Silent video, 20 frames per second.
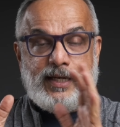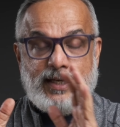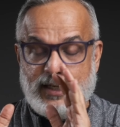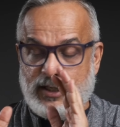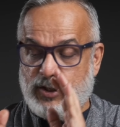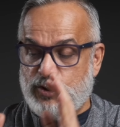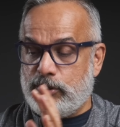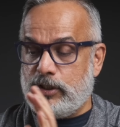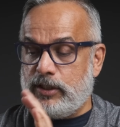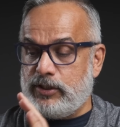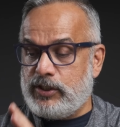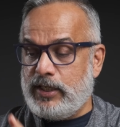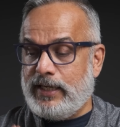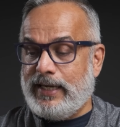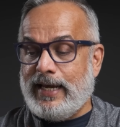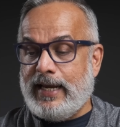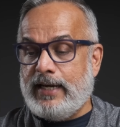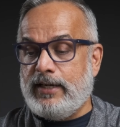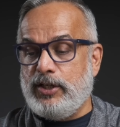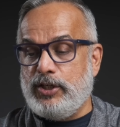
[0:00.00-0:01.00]
interesting
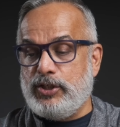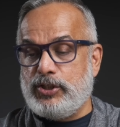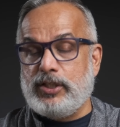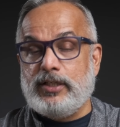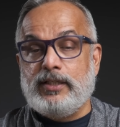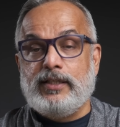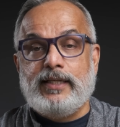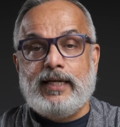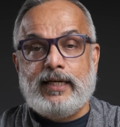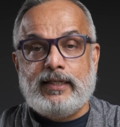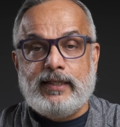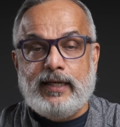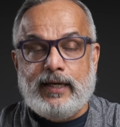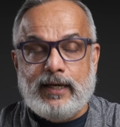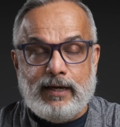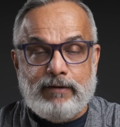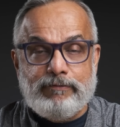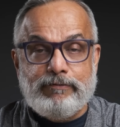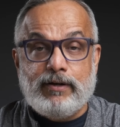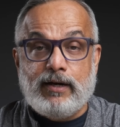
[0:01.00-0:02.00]
addition that they
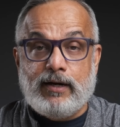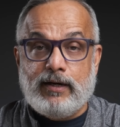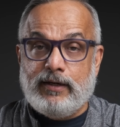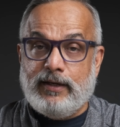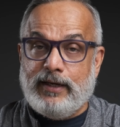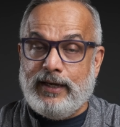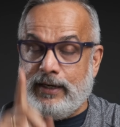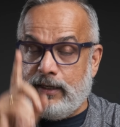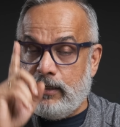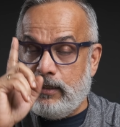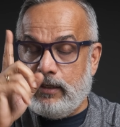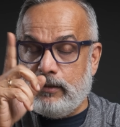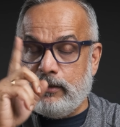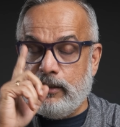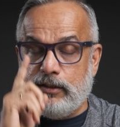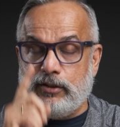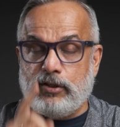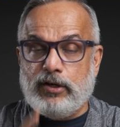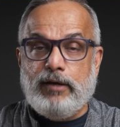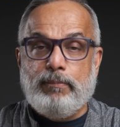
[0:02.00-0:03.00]
have done in the
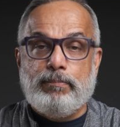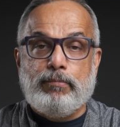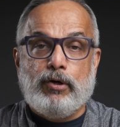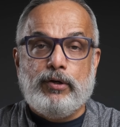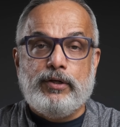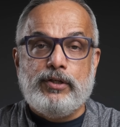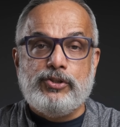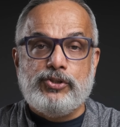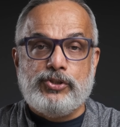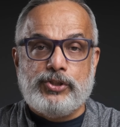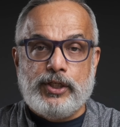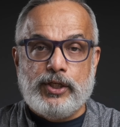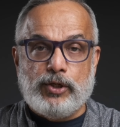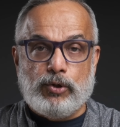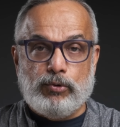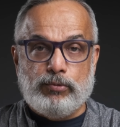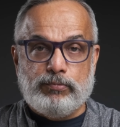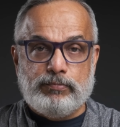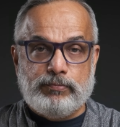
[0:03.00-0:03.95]
3.0.